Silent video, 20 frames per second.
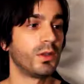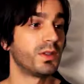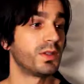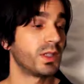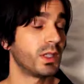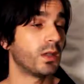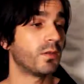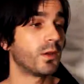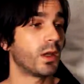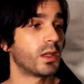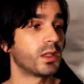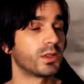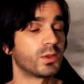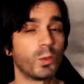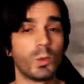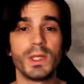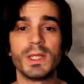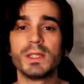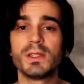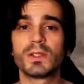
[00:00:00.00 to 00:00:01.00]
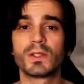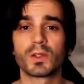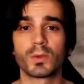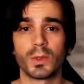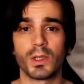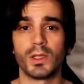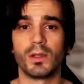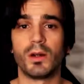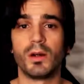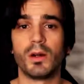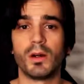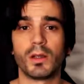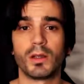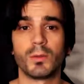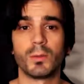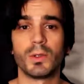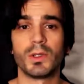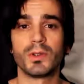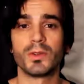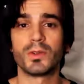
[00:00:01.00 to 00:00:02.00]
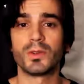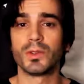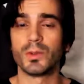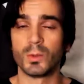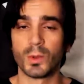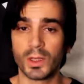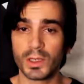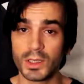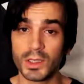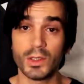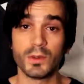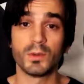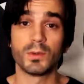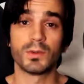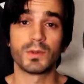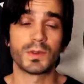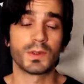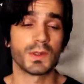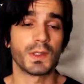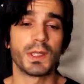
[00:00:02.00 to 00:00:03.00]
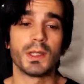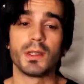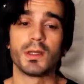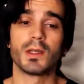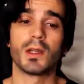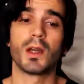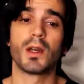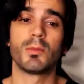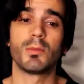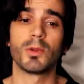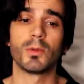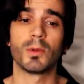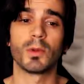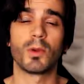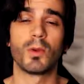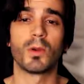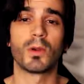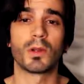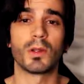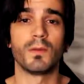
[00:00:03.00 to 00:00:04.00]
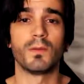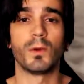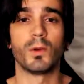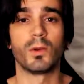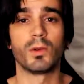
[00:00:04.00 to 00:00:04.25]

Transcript: you can see I've got its windscreen on, which you want to use anytime you're recording